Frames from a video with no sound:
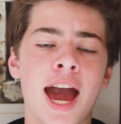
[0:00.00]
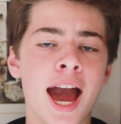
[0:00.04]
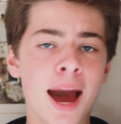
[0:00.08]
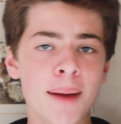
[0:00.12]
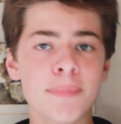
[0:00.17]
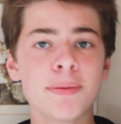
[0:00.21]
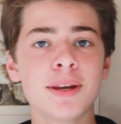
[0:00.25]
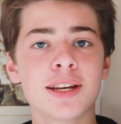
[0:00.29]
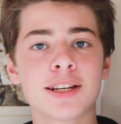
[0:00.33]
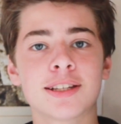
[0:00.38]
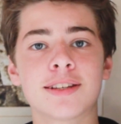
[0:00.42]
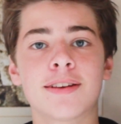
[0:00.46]
The
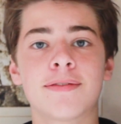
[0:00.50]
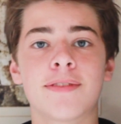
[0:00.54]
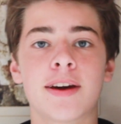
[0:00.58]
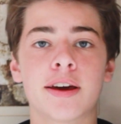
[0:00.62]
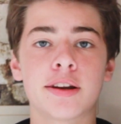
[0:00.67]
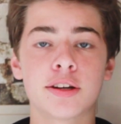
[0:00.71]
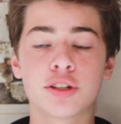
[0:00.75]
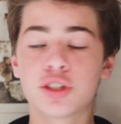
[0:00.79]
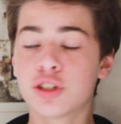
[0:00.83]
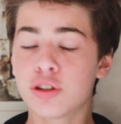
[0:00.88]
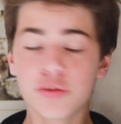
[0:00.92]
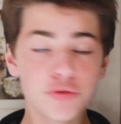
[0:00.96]
Happiness
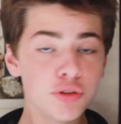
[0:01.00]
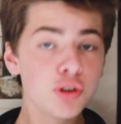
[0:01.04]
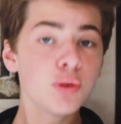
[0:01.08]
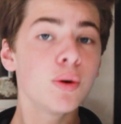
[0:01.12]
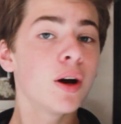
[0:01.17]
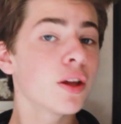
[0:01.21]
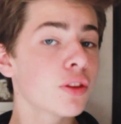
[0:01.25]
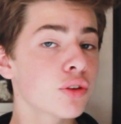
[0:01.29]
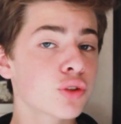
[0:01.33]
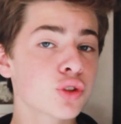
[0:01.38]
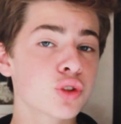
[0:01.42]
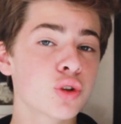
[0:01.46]
Advantage and a
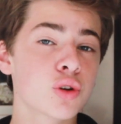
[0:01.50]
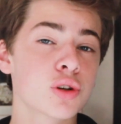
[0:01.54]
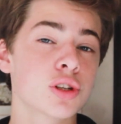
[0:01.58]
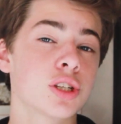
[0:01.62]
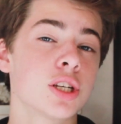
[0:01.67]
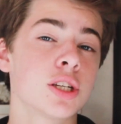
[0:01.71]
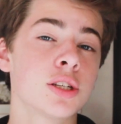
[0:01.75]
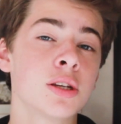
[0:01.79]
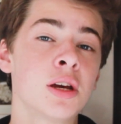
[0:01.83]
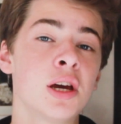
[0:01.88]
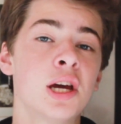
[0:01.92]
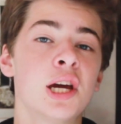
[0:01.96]
few other
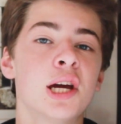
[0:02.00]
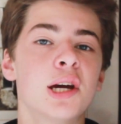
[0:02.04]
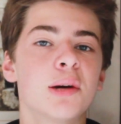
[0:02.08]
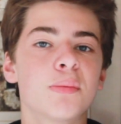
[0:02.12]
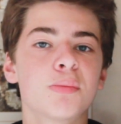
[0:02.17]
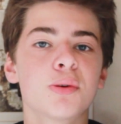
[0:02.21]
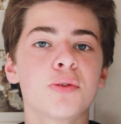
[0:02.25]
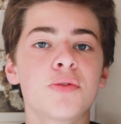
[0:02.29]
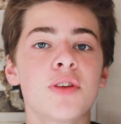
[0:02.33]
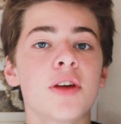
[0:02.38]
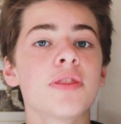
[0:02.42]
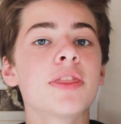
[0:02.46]
sources
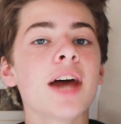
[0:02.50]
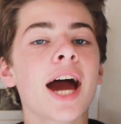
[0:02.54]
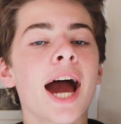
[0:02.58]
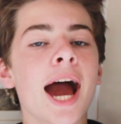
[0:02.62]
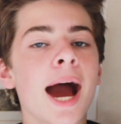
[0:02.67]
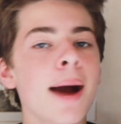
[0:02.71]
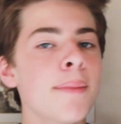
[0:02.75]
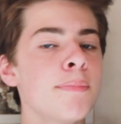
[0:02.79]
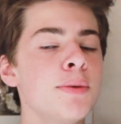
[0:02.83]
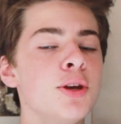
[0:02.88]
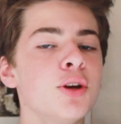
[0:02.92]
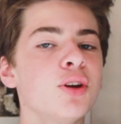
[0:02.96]
prove that the
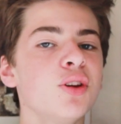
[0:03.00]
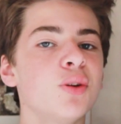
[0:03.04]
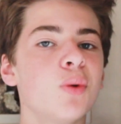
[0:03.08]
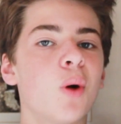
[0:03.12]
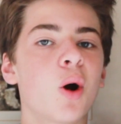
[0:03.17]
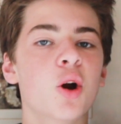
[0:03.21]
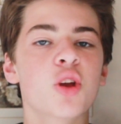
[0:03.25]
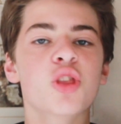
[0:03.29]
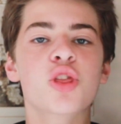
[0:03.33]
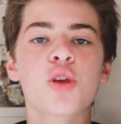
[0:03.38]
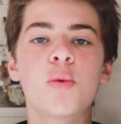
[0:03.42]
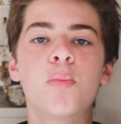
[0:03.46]
happier
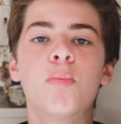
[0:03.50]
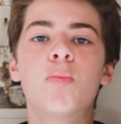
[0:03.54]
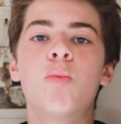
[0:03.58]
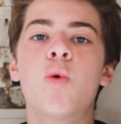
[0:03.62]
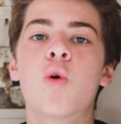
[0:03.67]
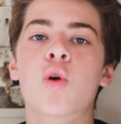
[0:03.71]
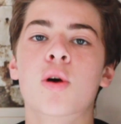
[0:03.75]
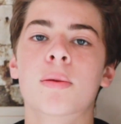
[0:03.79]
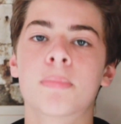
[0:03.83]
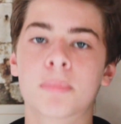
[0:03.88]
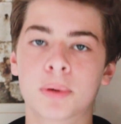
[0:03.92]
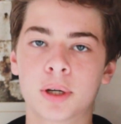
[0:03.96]
you are, the
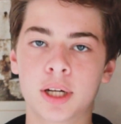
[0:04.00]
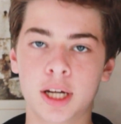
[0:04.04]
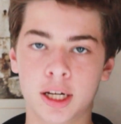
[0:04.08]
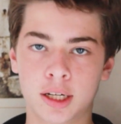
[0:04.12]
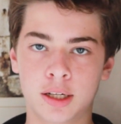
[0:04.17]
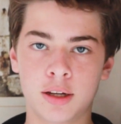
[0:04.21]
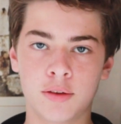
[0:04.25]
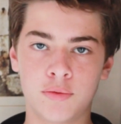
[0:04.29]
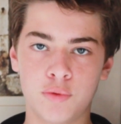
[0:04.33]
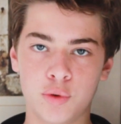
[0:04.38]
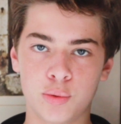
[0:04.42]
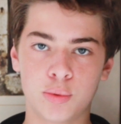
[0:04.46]
more
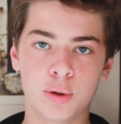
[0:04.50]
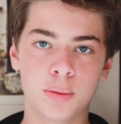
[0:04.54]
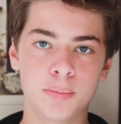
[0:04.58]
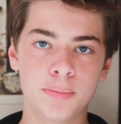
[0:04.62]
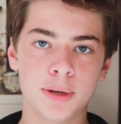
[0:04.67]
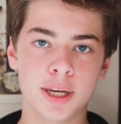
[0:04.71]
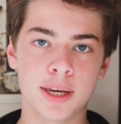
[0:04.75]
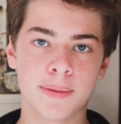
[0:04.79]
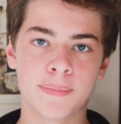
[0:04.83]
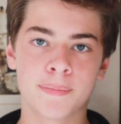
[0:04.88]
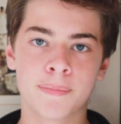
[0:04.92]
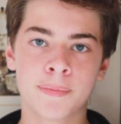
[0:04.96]
productive you will
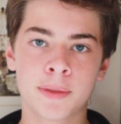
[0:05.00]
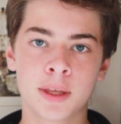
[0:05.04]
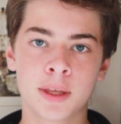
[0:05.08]
be.